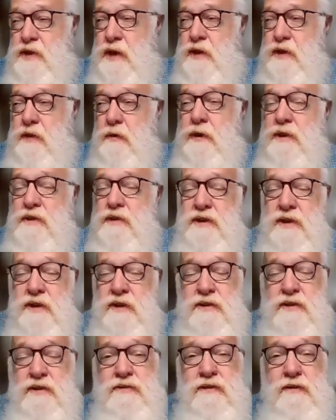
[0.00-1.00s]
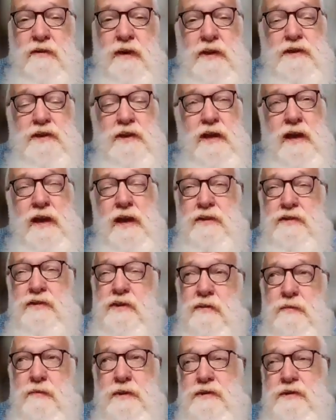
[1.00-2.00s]
January 6th insurrection
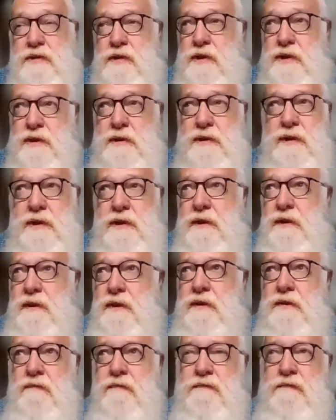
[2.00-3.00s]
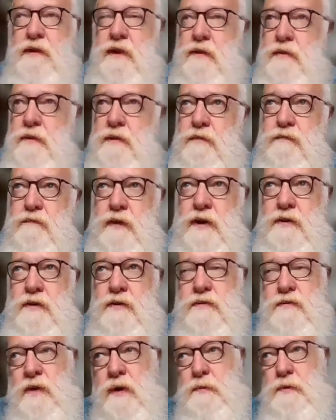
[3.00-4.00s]
case, in which the federal
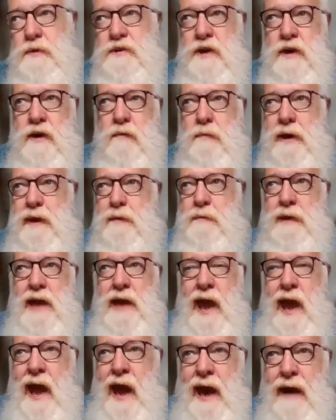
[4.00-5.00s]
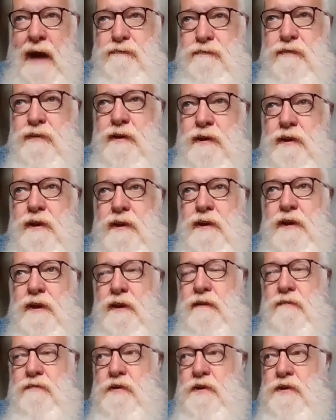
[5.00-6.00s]
defenders represented maybe half
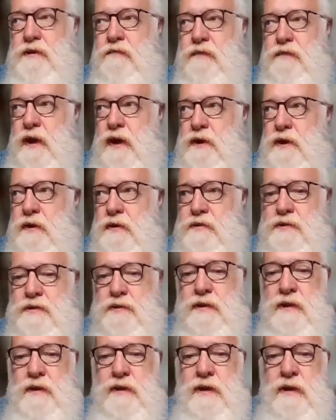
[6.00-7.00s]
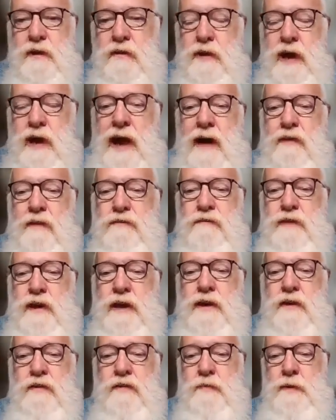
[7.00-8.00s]
of the defendants, half
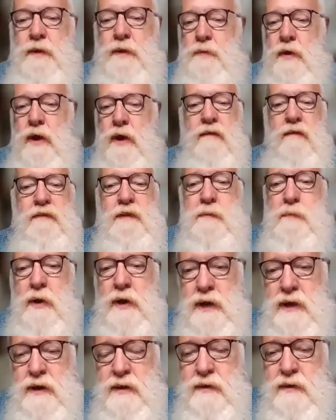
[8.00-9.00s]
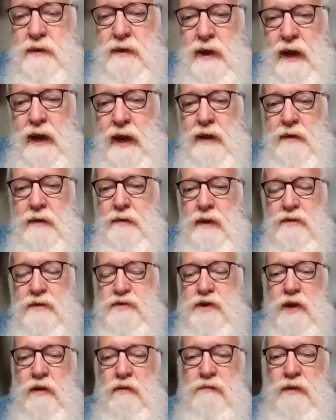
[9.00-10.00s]
of 800 people. Everybody had
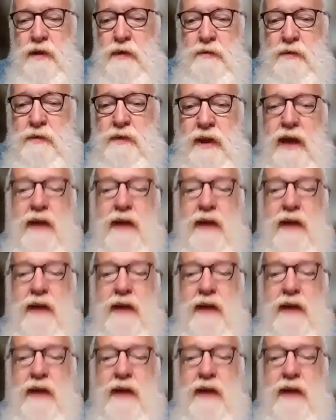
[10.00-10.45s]
a cell phone.